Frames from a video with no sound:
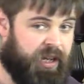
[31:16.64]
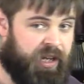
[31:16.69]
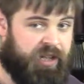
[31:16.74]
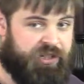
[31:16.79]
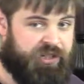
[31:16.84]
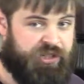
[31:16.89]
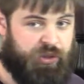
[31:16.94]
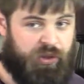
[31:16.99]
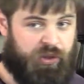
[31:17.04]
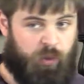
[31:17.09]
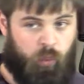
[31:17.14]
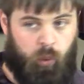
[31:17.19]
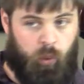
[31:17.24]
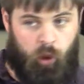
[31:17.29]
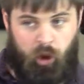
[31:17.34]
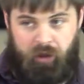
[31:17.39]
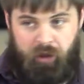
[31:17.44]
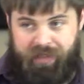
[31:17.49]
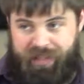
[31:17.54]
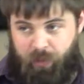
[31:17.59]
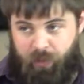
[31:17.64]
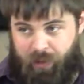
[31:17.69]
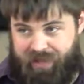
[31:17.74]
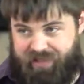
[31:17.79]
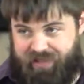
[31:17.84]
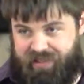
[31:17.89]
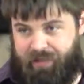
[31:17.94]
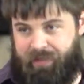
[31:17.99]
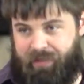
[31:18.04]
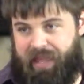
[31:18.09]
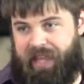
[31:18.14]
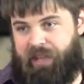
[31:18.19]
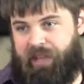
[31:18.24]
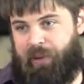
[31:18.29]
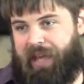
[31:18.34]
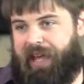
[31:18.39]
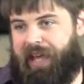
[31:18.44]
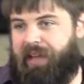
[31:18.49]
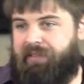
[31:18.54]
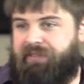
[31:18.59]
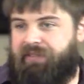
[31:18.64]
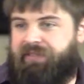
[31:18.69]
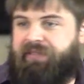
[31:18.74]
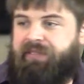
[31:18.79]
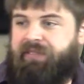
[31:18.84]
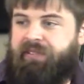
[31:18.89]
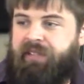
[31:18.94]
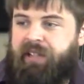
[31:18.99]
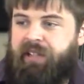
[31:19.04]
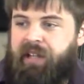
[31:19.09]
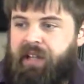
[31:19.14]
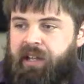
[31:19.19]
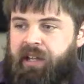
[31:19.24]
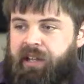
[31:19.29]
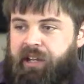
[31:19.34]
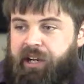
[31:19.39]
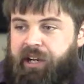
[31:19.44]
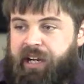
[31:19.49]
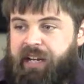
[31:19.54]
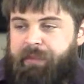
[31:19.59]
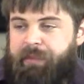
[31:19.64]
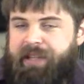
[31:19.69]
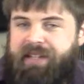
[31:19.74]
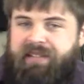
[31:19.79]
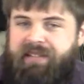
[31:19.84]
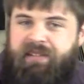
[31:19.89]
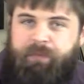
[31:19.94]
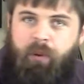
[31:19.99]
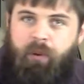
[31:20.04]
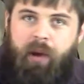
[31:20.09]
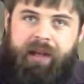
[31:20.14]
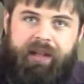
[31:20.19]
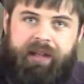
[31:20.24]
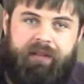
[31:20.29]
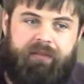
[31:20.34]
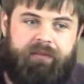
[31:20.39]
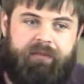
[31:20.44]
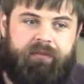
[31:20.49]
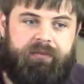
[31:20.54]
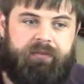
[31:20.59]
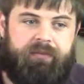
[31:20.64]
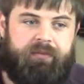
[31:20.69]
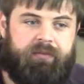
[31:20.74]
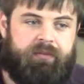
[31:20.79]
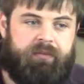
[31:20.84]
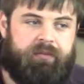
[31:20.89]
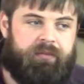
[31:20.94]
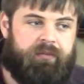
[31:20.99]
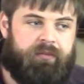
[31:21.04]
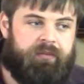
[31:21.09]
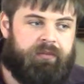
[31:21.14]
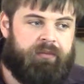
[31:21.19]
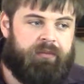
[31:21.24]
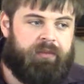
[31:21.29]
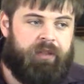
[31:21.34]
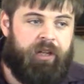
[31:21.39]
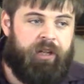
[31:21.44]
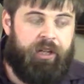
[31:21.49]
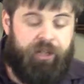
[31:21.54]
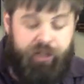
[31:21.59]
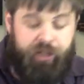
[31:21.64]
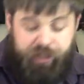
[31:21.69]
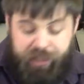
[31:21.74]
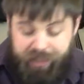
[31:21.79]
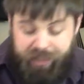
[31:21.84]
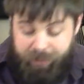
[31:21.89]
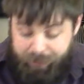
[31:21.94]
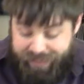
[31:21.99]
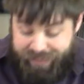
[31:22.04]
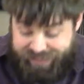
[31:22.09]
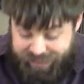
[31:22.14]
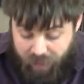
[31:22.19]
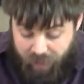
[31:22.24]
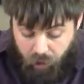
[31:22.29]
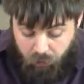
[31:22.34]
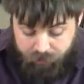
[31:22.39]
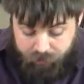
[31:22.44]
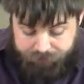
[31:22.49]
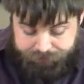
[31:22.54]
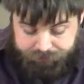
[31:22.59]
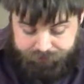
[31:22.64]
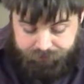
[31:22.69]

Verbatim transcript: to the worldly wisdom that you have, you're going to be disappointed. You're going to miss out.